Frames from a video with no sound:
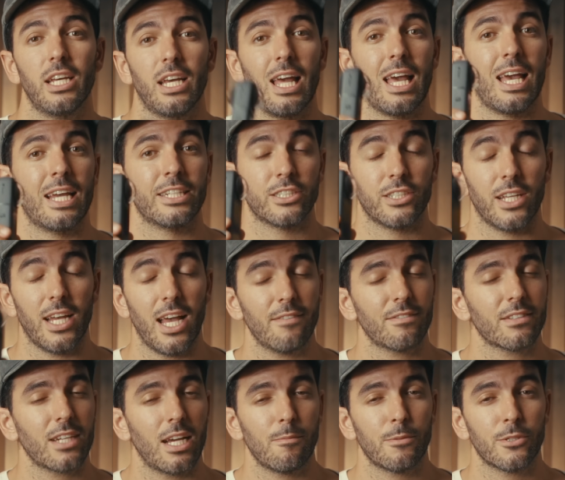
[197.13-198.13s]
and you
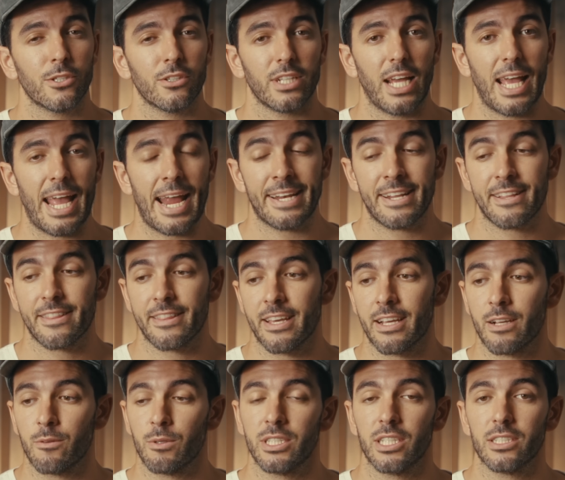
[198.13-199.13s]
have captured
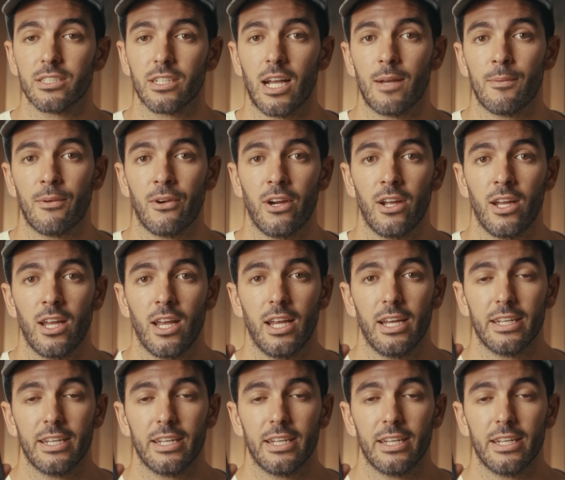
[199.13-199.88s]
anything with this camera,